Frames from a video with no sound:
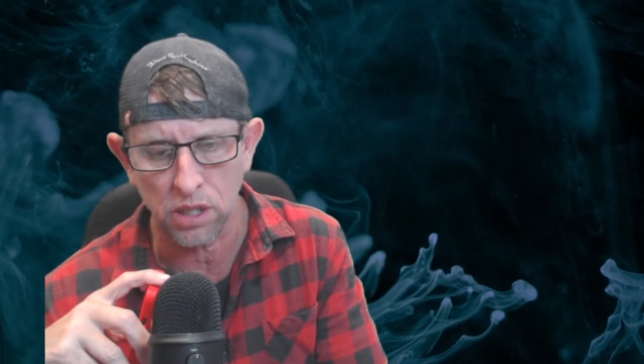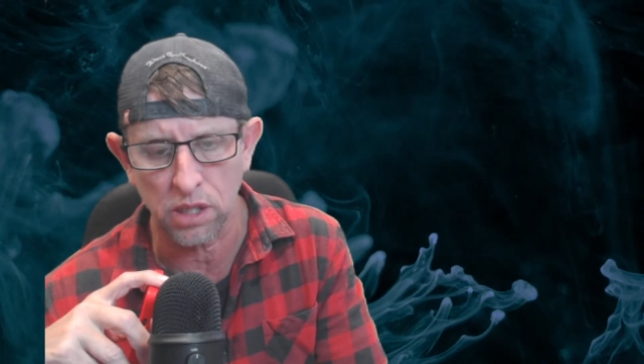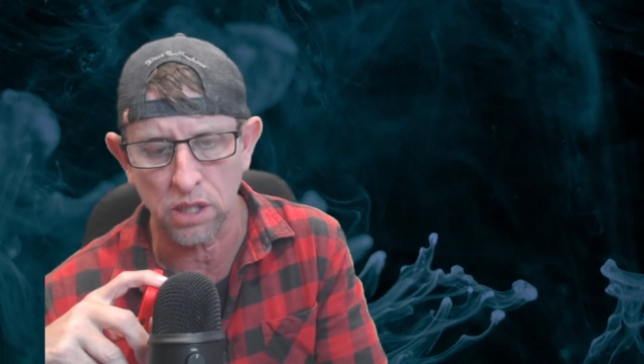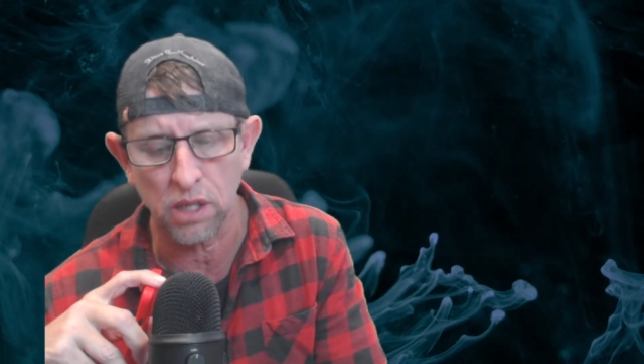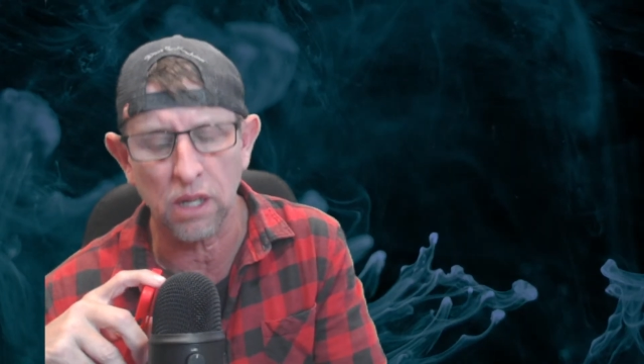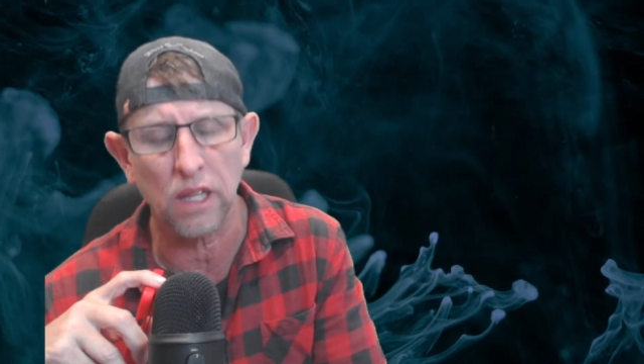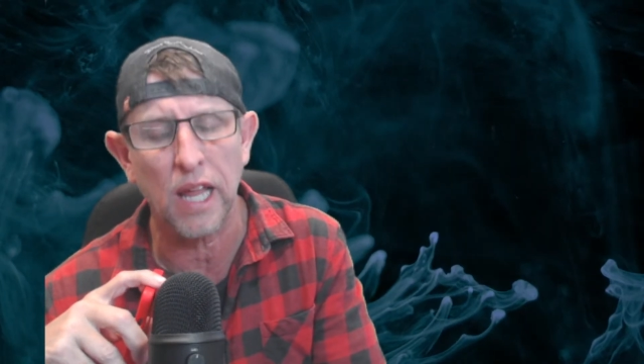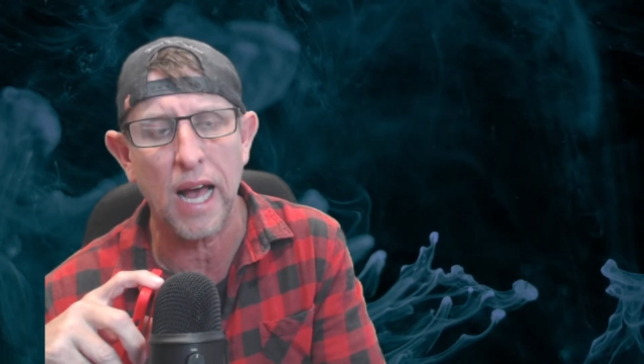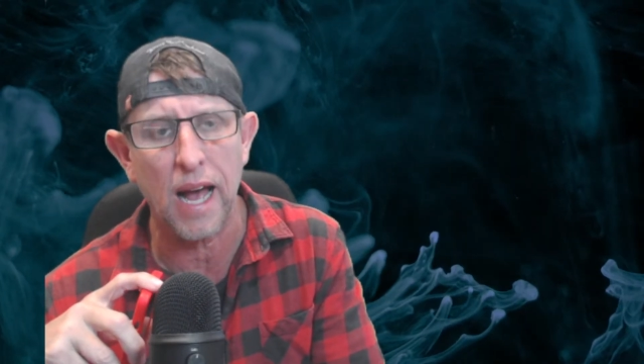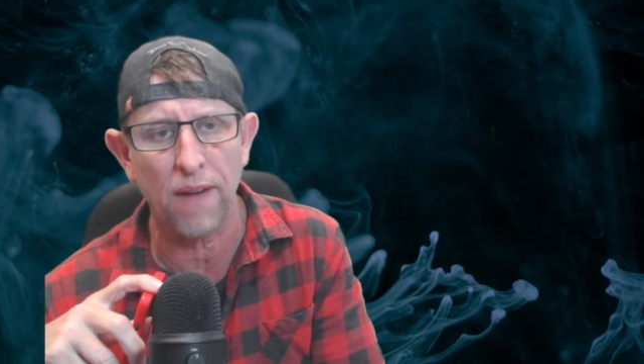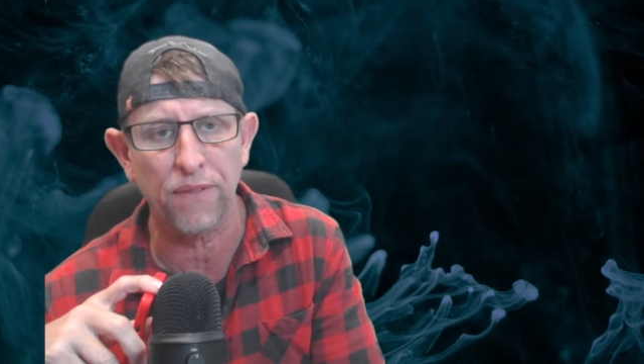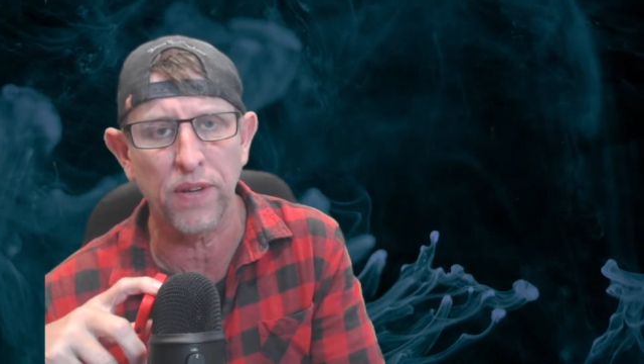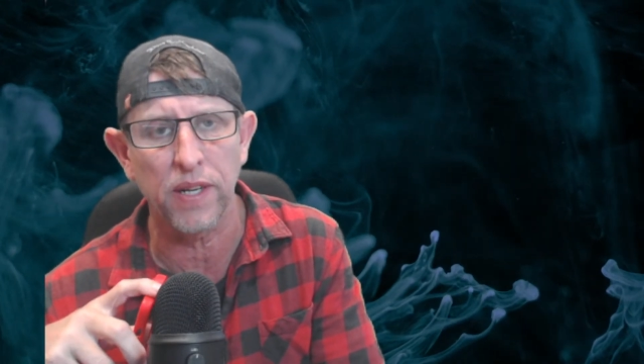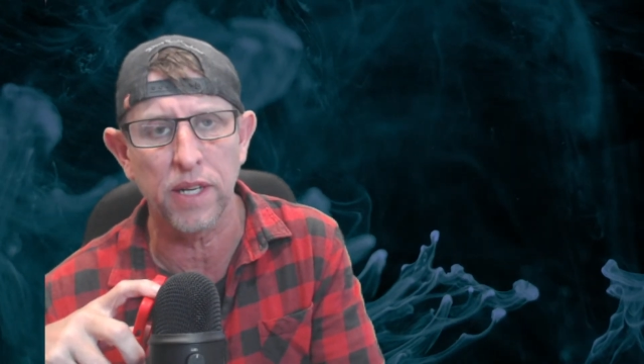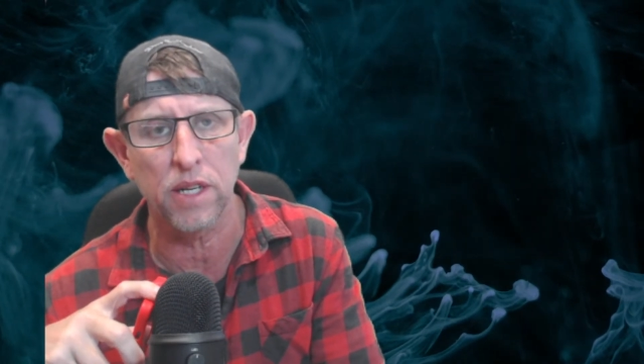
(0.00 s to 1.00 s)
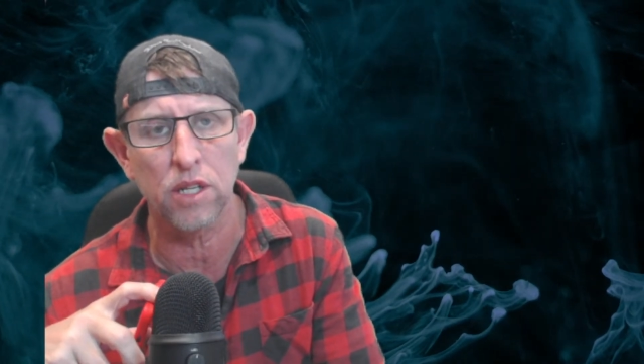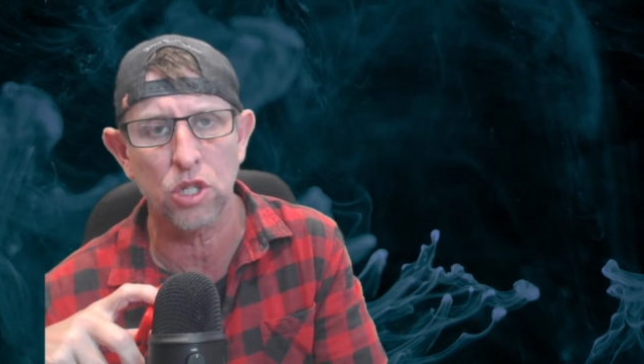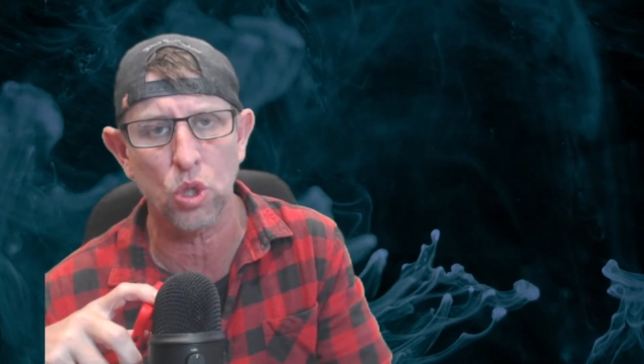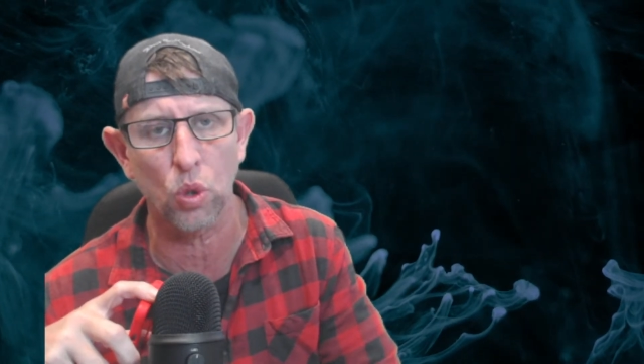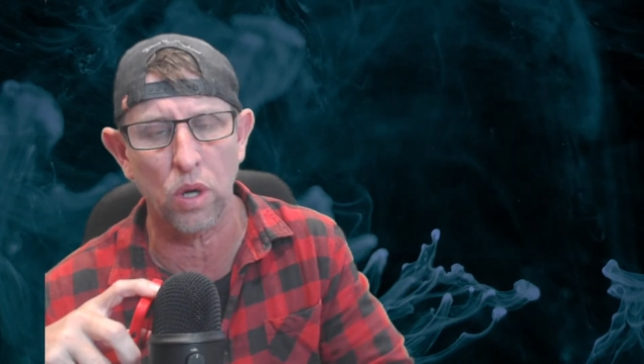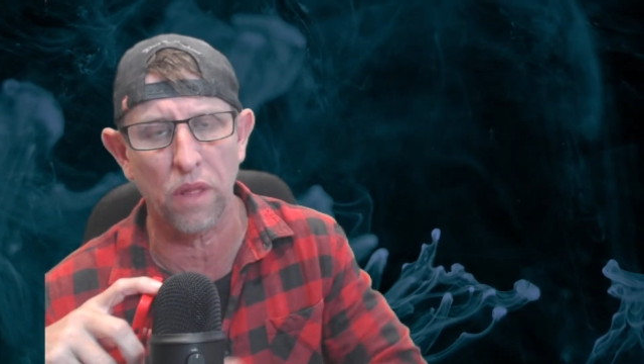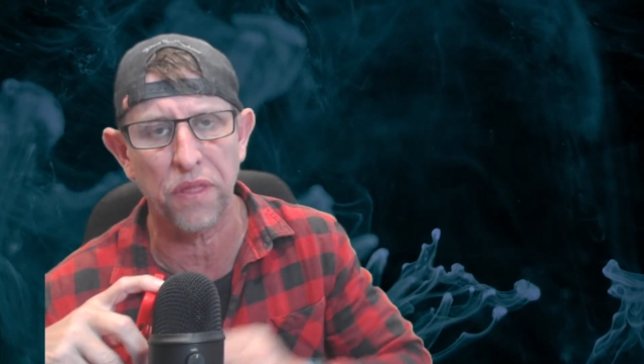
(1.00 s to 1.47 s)
you're laughing
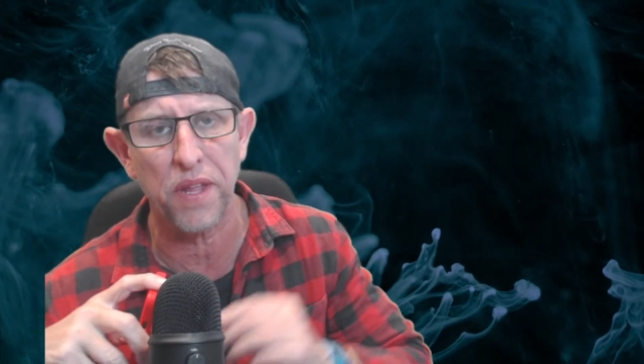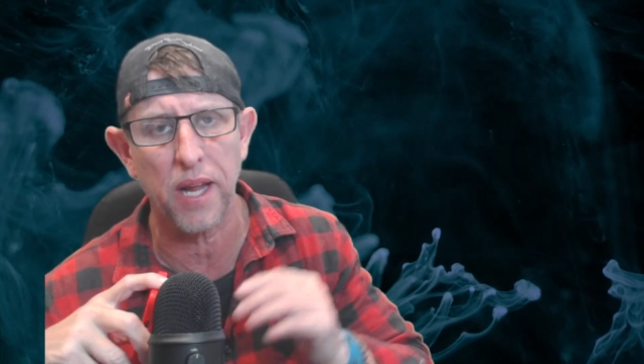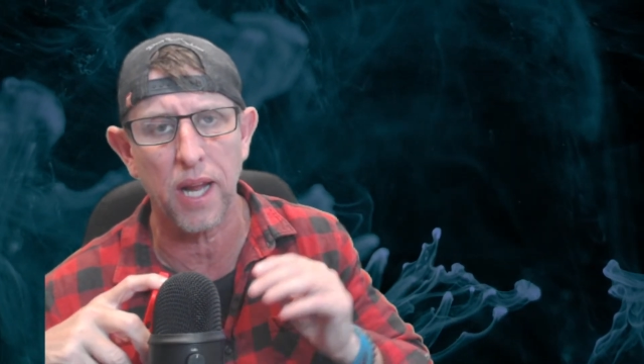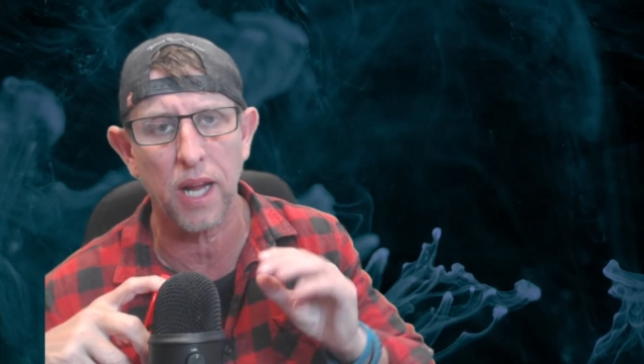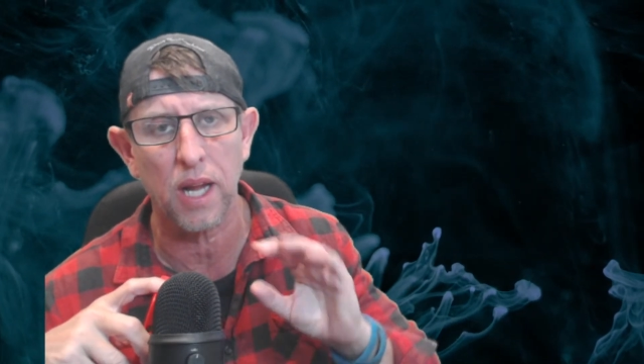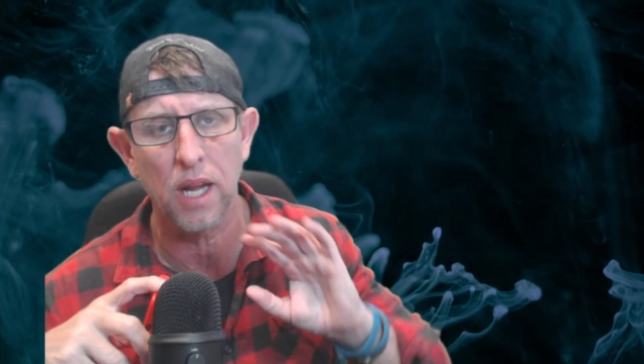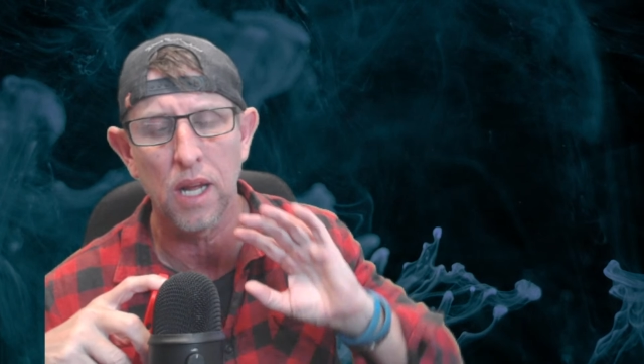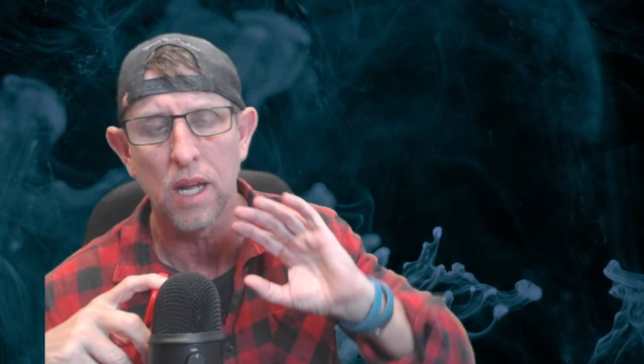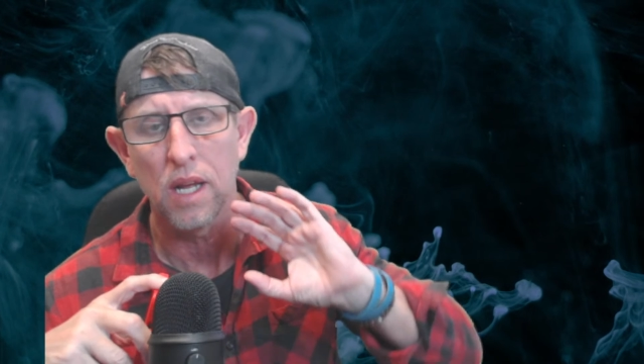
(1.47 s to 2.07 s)
sort of thing.